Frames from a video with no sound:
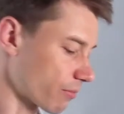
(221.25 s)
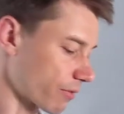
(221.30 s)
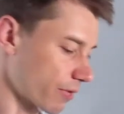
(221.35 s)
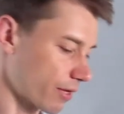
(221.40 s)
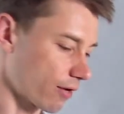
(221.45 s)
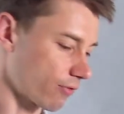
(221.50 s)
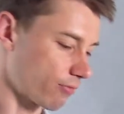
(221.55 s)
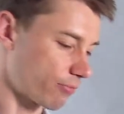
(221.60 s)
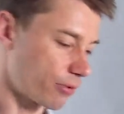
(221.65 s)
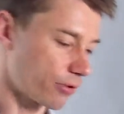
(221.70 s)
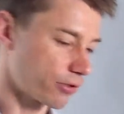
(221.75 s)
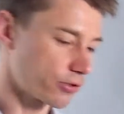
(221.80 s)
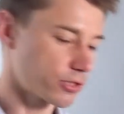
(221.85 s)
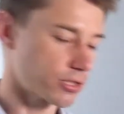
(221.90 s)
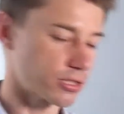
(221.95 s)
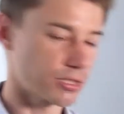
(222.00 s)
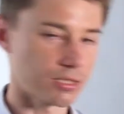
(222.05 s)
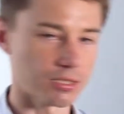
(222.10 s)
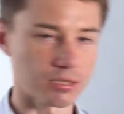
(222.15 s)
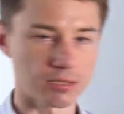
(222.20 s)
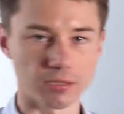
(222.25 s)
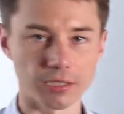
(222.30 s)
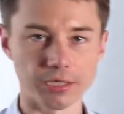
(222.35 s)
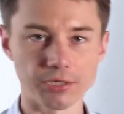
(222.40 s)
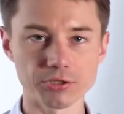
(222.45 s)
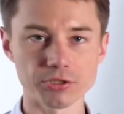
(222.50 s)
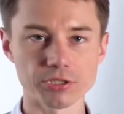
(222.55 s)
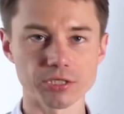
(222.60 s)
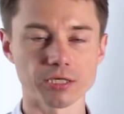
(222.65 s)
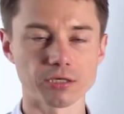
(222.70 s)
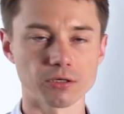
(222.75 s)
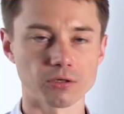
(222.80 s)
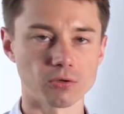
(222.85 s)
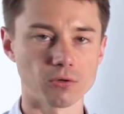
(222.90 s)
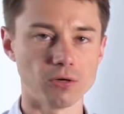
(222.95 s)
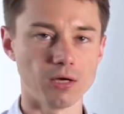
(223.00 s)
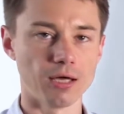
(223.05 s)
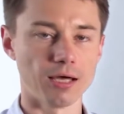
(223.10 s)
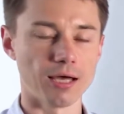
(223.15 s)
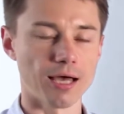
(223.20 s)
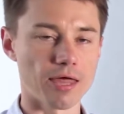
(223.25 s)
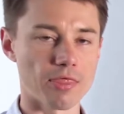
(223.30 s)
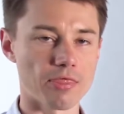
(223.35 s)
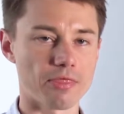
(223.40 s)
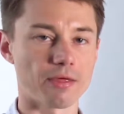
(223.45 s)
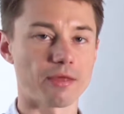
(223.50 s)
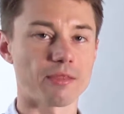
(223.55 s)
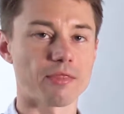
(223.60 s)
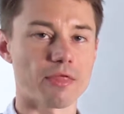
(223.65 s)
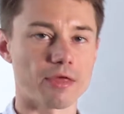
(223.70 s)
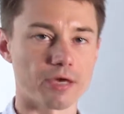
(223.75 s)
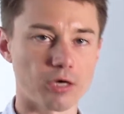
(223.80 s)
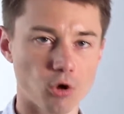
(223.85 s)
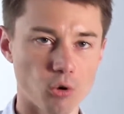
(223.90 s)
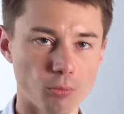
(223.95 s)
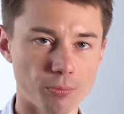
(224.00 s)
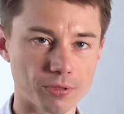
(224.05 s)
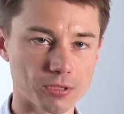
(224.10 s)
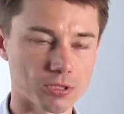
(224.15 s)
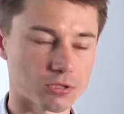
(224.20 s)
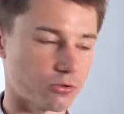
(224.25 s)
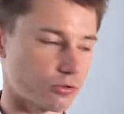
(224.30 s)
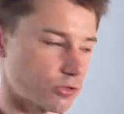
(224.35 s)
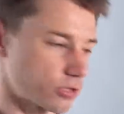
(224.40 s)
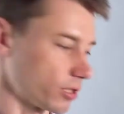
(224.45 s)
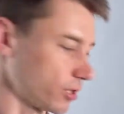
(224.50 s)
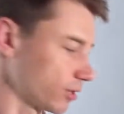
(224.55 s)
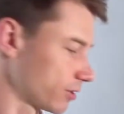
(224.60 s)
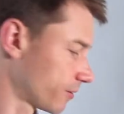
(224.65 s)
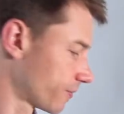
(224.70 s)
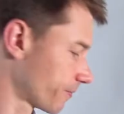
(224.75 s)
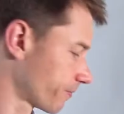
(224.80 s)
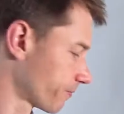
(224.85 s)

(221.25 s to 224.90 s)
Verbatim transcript: They have purchased it years ago, and then they open sourced it.